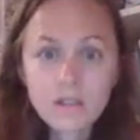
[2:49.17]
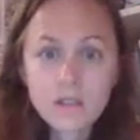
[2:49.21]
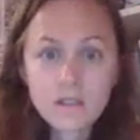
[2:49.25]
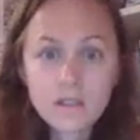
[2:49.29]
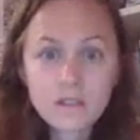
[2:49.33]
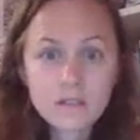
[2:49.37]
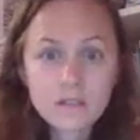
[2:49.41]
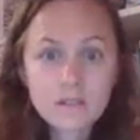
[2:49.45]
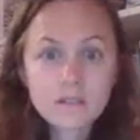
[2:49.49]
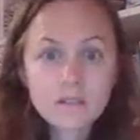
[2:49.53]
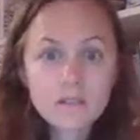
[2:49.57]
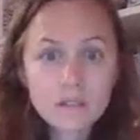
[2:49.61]

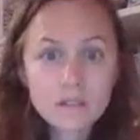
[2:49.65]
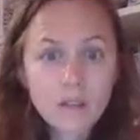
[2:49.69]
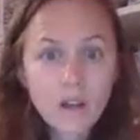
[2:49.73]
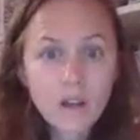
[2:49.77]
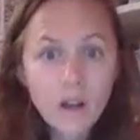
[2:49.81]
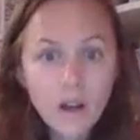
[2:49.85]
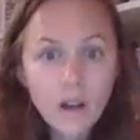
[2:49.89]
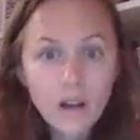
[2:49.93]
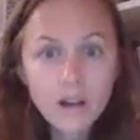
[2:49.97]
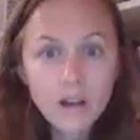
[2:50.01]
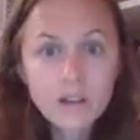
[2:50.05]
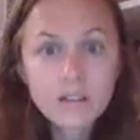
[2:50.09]
it's
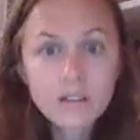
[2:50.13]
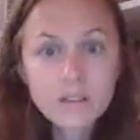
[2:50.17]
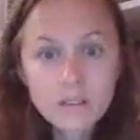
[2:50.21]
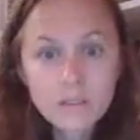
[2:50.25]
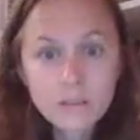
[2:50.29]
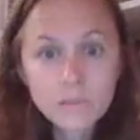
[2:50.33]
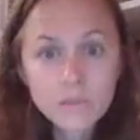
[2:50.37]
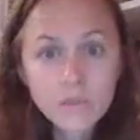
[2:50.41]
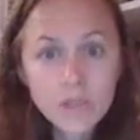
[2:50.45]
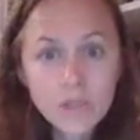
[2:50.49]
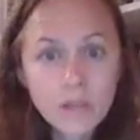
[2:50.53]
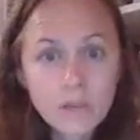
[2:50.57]
hard
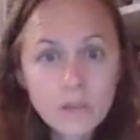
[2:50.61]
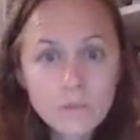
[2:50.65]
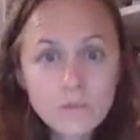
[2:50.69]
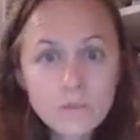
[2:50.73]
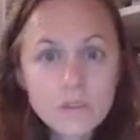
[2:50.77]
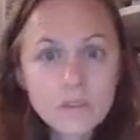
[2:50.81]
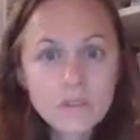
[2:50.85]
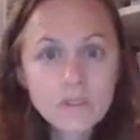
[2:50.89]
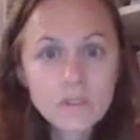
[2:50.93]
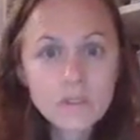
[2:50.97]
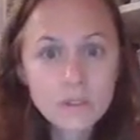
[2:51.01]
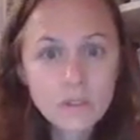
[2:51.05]
sometimes
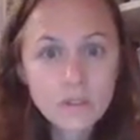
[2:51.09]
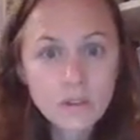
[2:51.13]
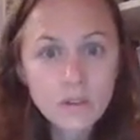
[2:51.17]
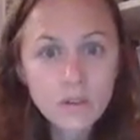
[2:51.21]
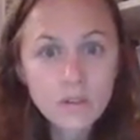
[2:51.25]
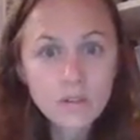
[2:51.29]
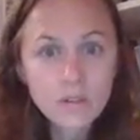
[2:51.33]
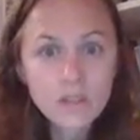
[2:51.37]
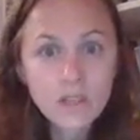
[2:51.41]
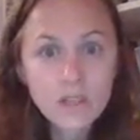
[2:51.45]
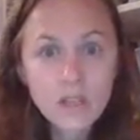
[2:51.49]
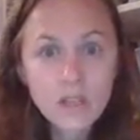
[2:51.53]
to not.